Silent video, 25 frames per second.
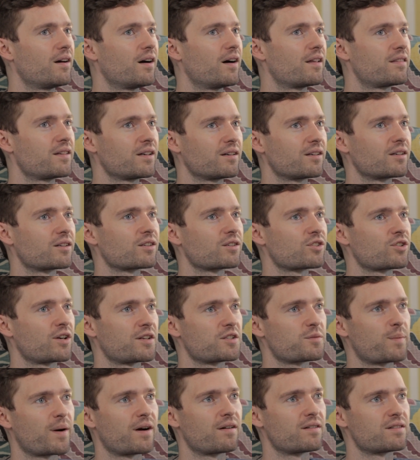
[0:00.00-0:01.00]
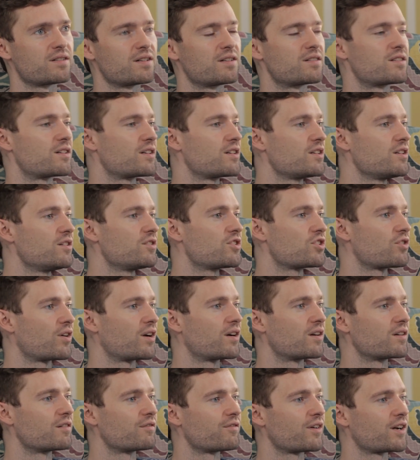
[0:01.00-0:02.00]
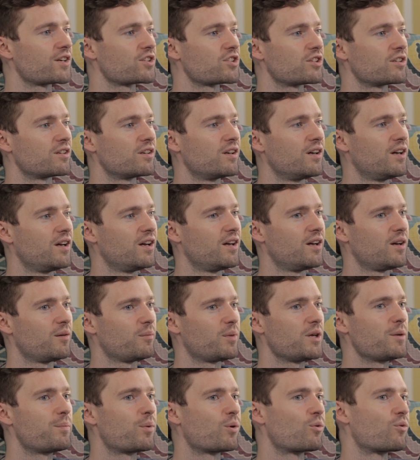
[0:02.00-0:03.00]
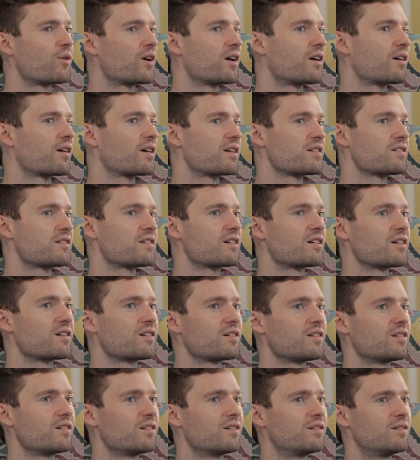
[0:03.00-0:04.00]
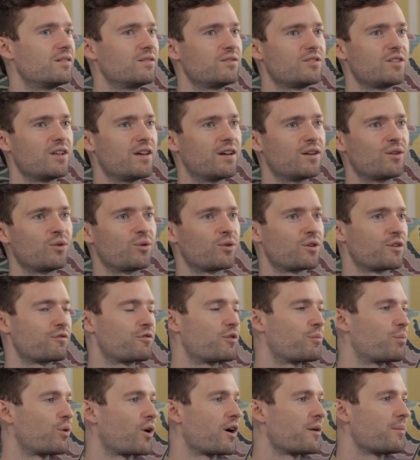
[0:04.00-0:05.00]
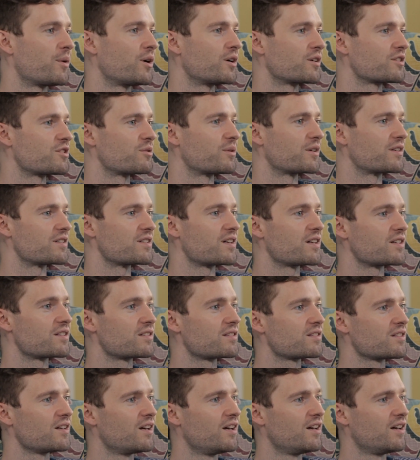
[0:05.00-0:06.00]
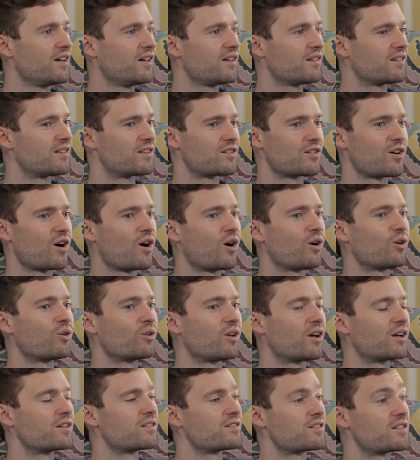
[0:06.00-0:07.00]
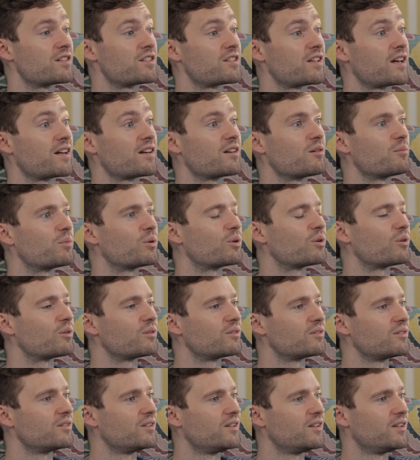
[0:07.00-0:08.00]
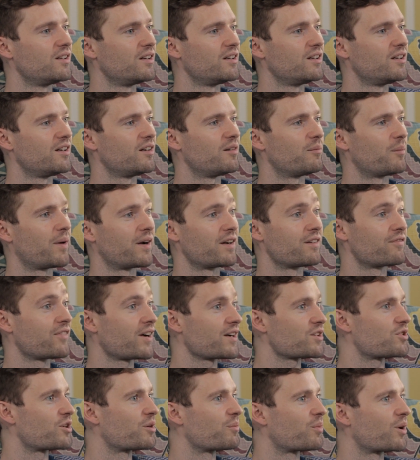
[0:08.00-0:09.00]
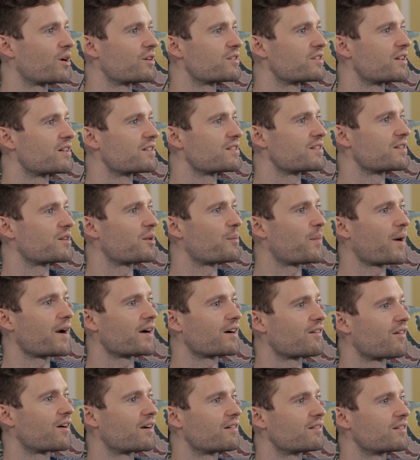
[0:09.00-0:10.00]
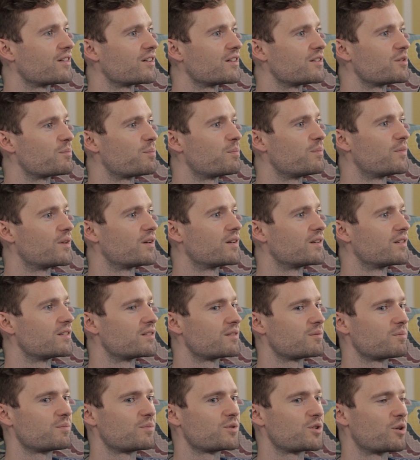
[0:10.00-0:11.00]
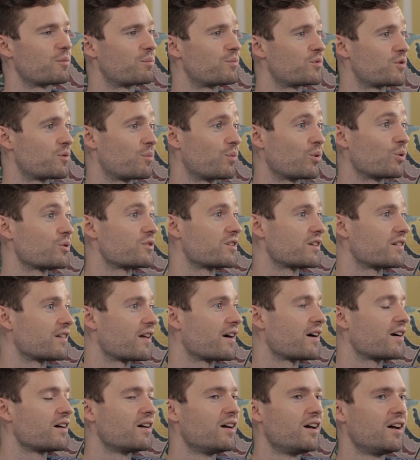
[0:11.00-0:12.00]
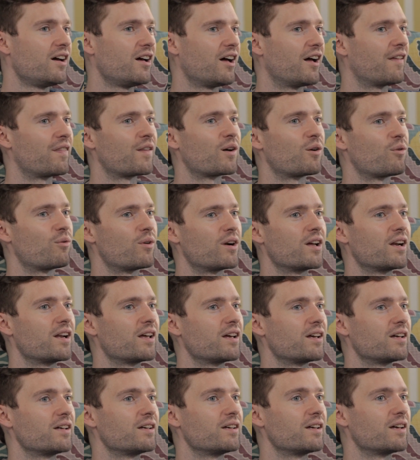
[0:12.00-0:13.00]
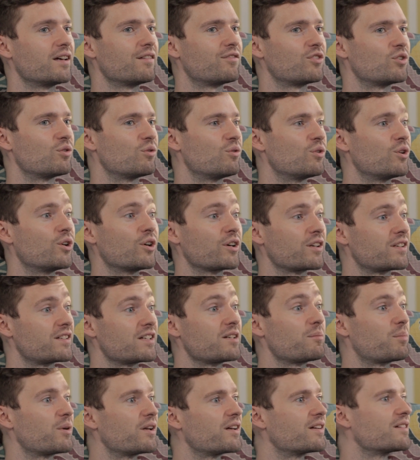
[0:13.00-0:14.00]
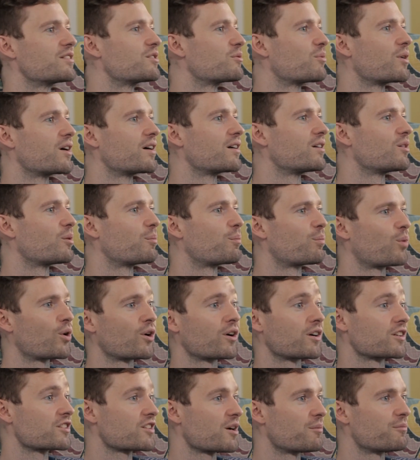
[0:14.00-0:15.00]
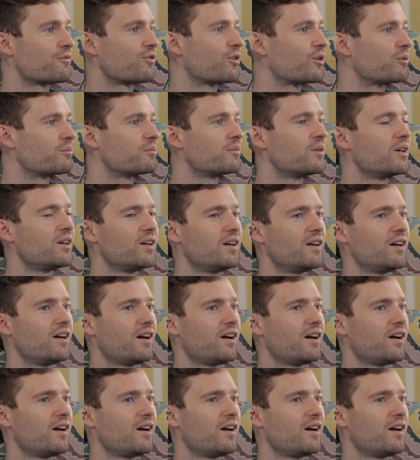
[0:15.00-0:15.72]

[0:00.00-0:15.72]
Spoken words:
I think transparency is a huge trend in fashion. People realise that in order for Primark to exist, there's a whole unsustainable manufacturing process in the background that is supporting that, and that really, if you look deeply into where your products come from,